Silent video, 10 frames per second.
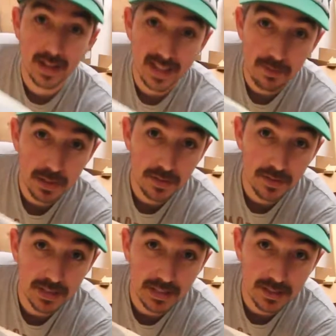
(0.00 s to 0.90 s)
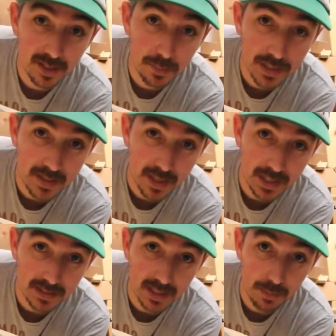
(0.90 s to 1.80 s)
Now that I've been using these so much the
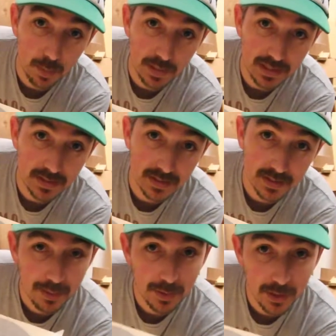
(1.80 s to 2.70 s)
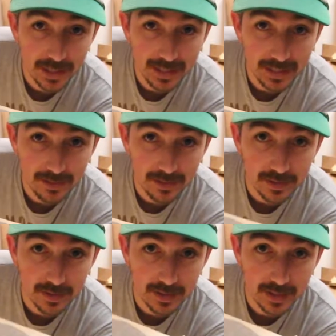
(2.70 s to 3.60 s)
last couple weeks, I'm learning a
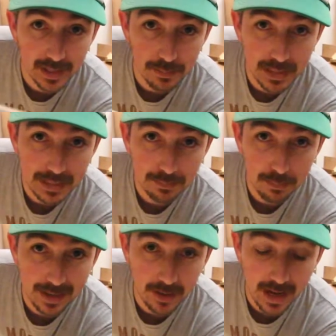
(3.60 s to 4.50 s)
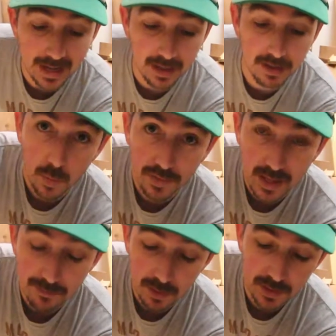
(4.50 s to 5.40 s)
little and I'm getting better at it. One thing
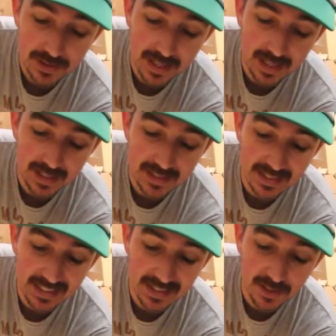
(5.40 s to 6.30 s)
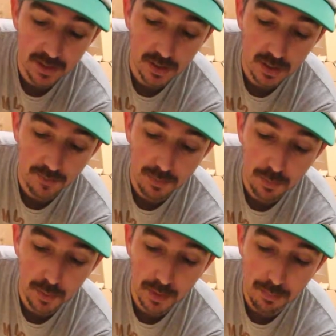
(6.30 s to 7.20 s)
I've learned is that it's easier if you
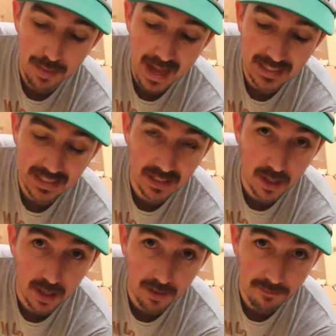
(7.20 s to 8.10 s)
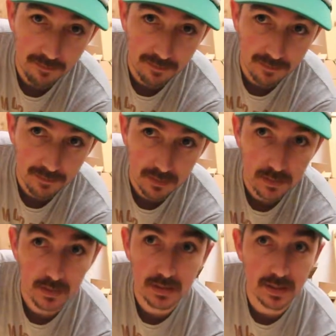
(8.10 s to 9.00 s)
pull the backing off.
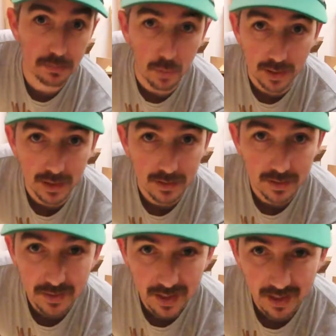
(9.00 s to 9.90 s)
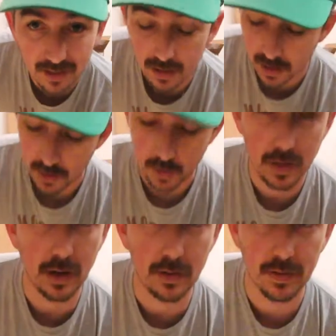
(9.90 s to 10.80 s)
This is boring. Do you care? Who
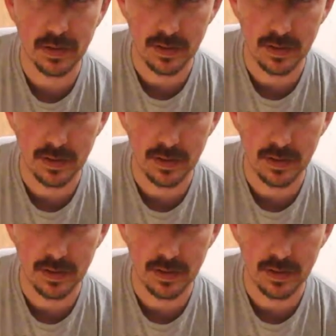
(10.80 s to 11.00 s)
cares?